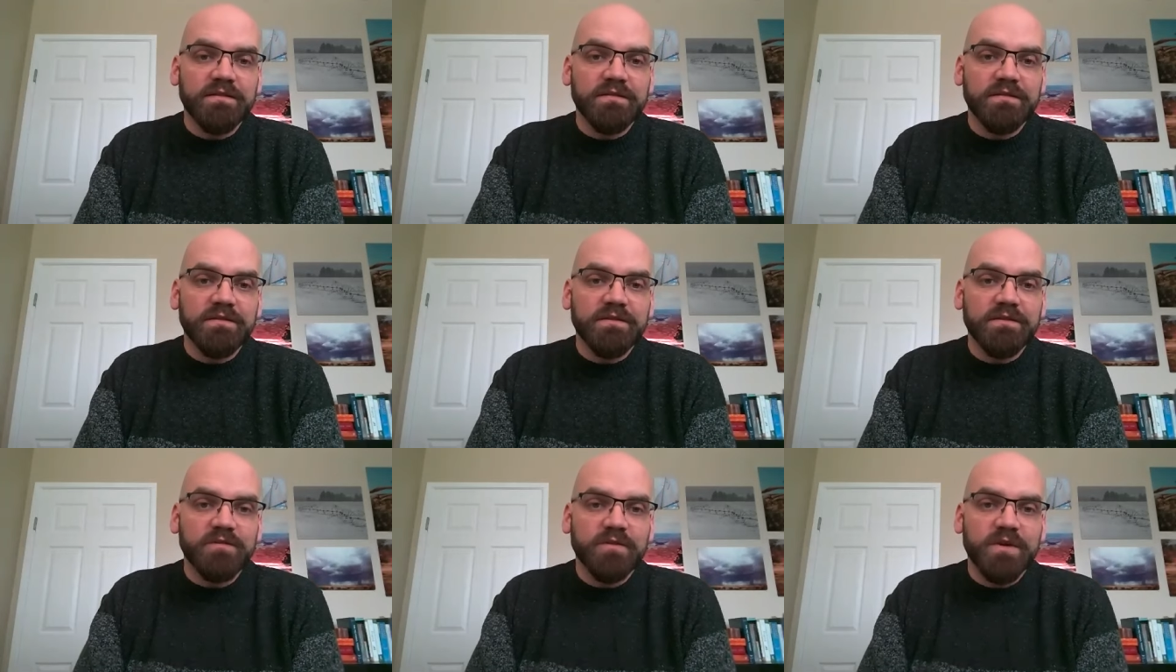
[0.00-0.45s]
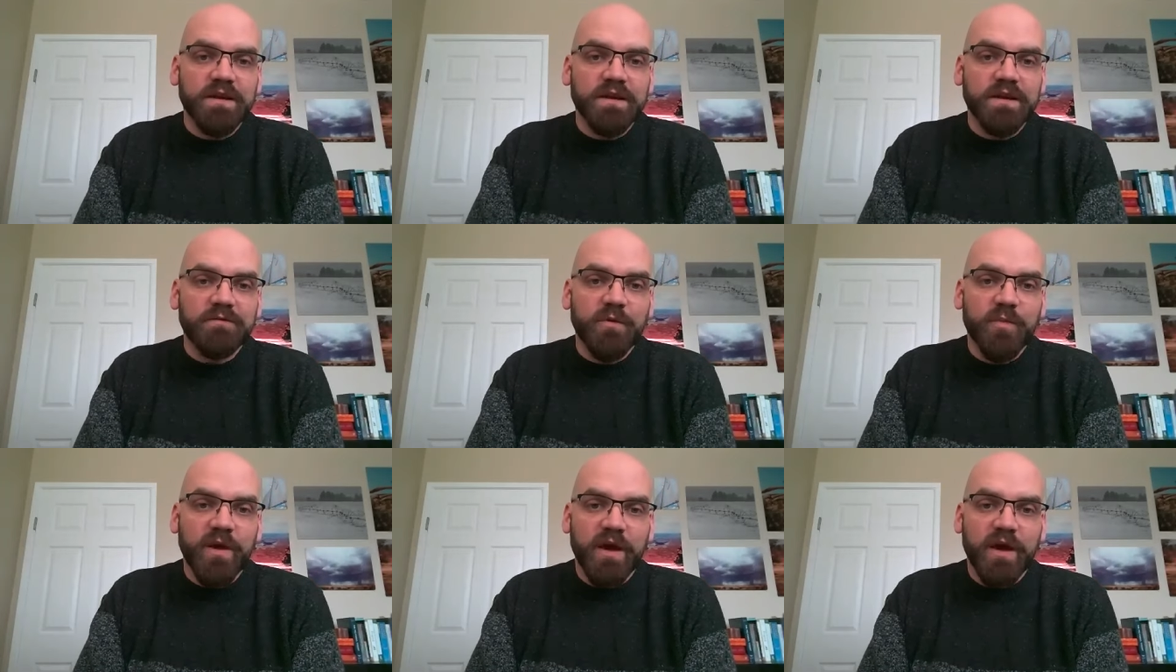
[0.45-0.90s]
You
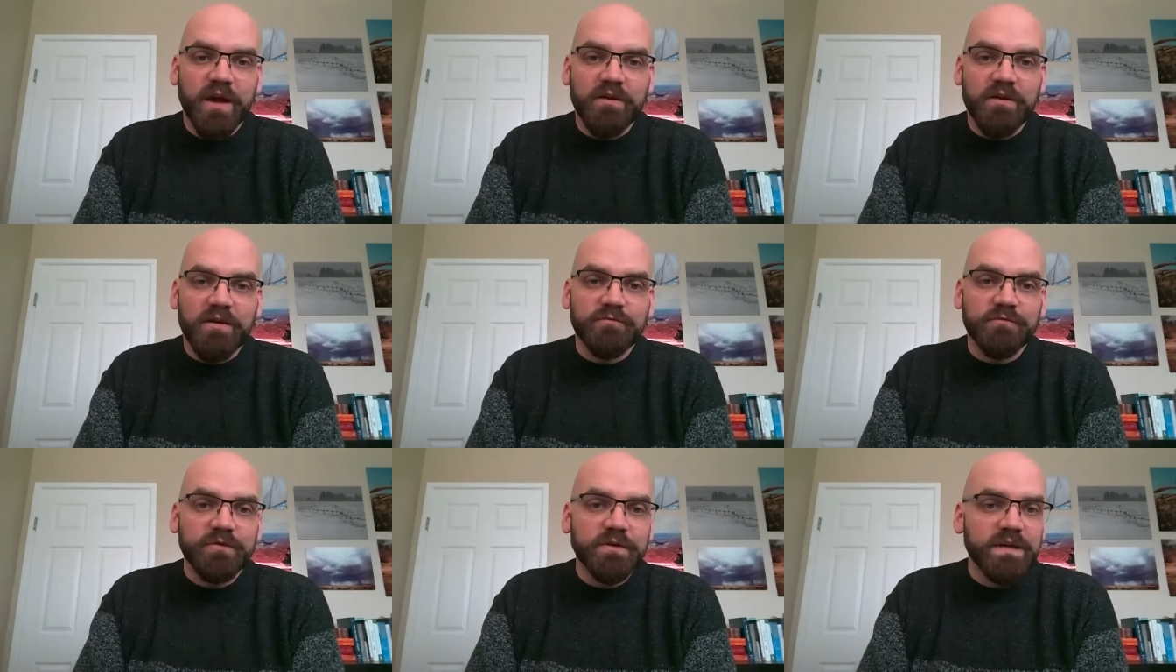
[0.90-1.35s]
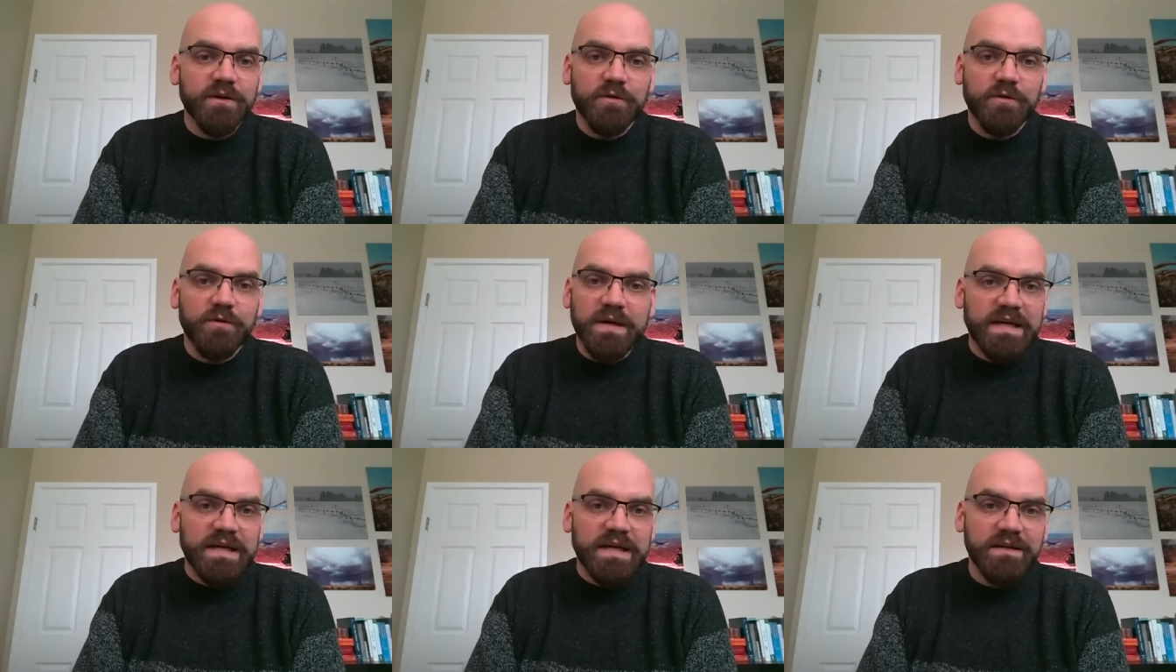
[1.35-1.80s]
can repair really
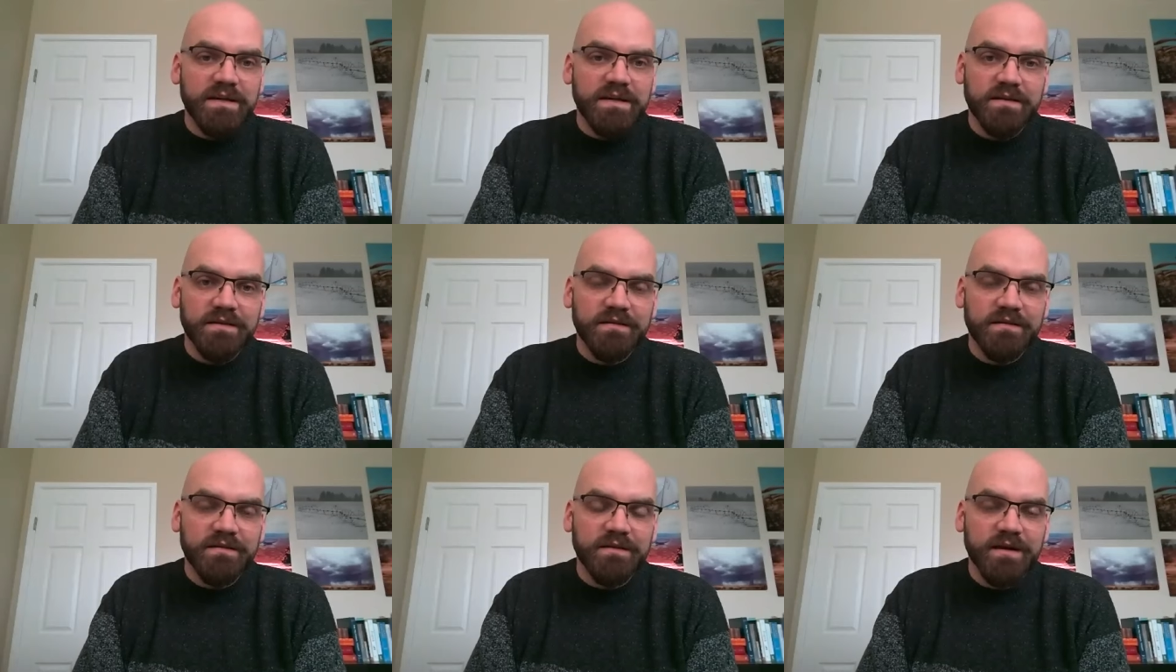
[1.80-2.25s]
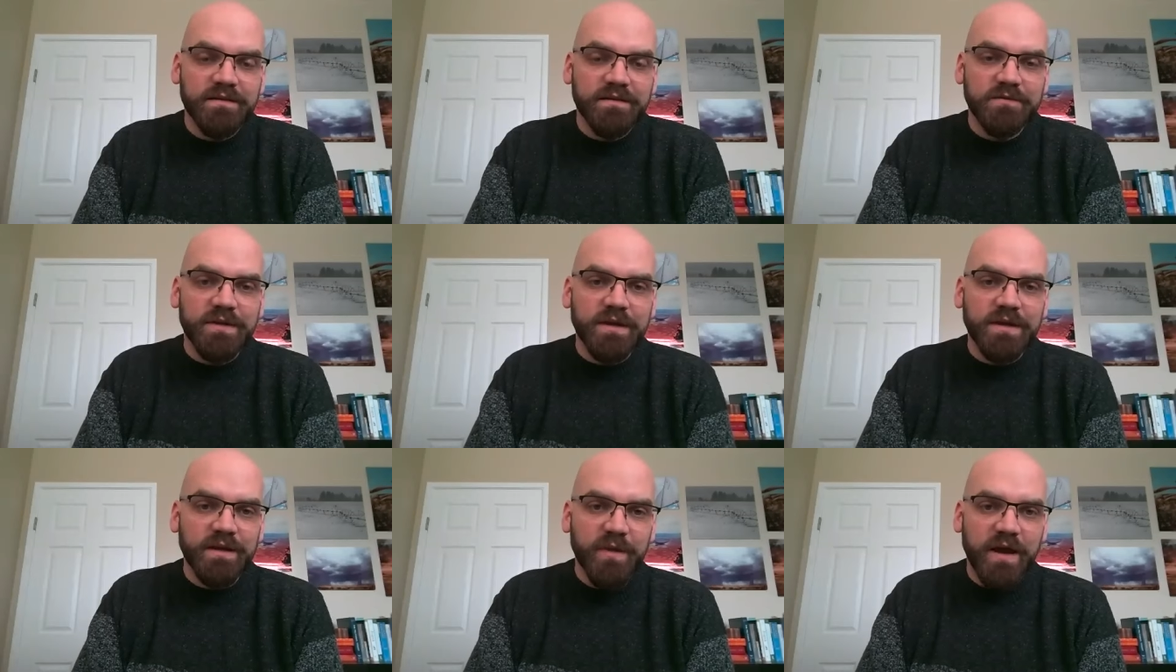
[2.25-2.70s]
quick and
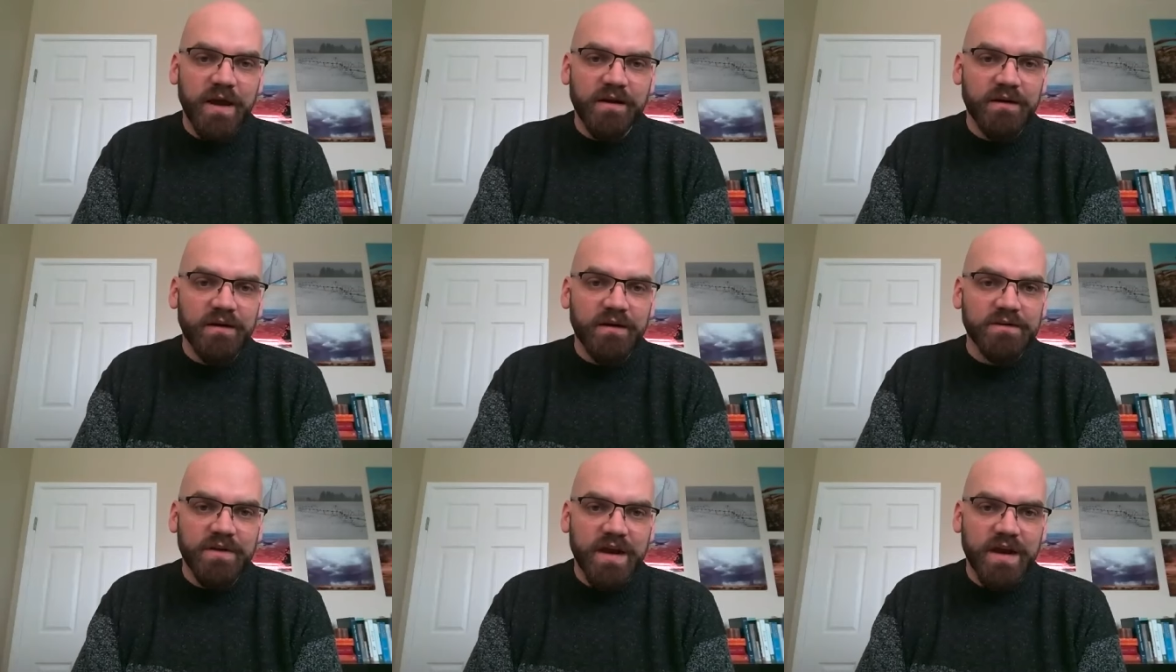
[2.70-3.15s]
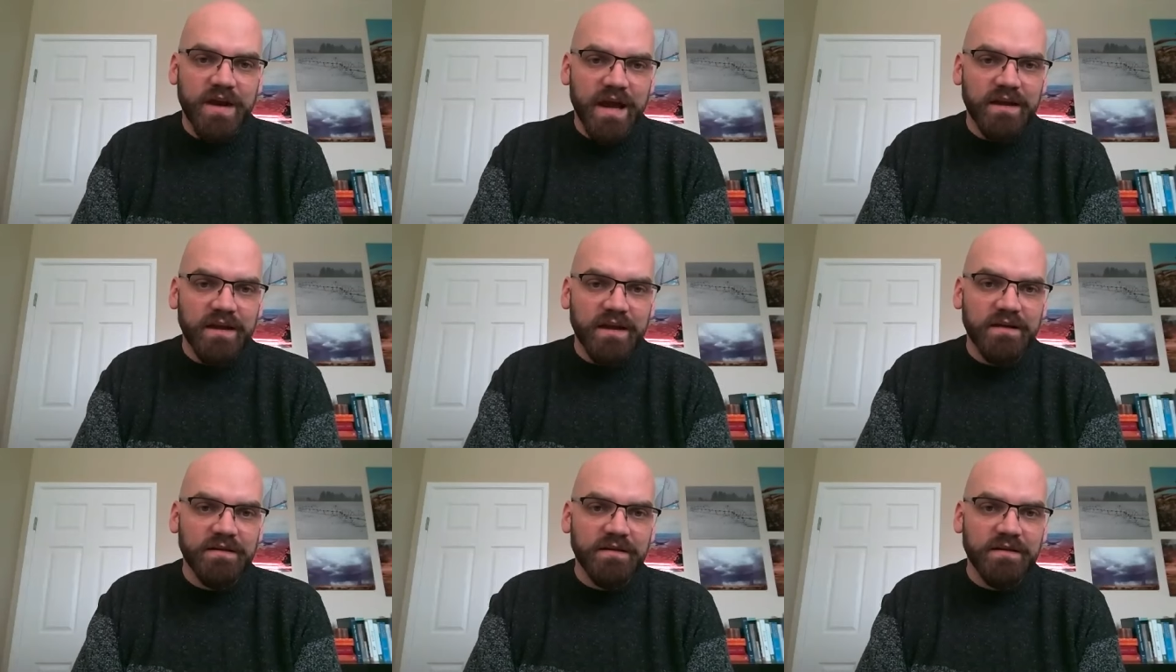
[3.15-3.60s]
you can get back on
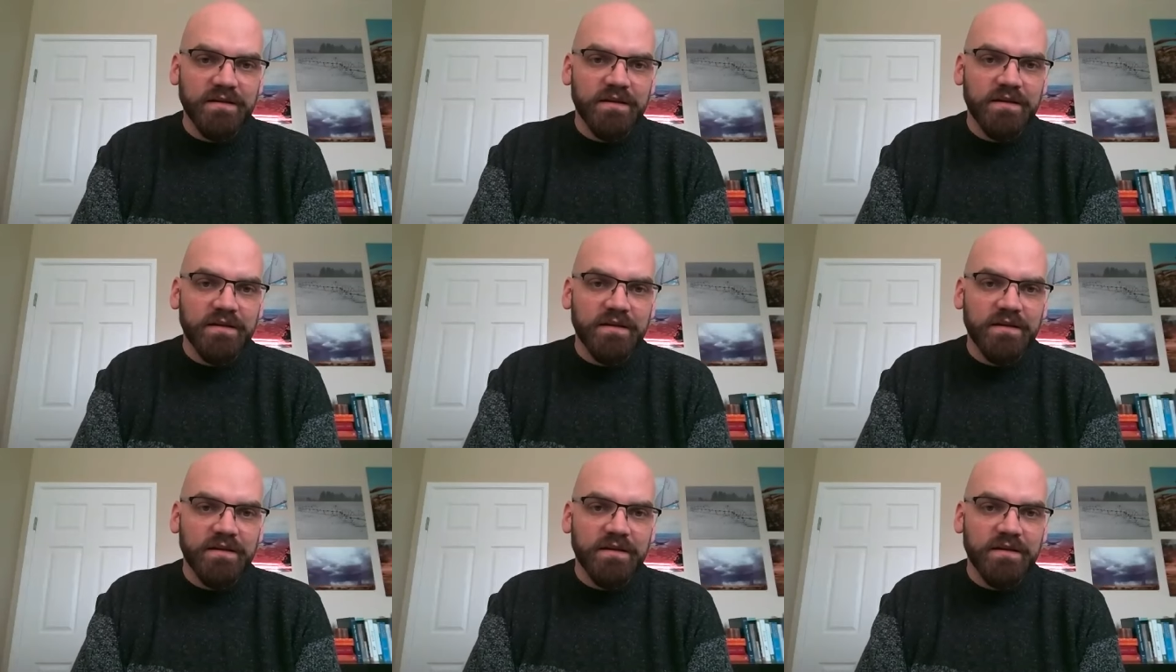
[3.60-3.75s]
track.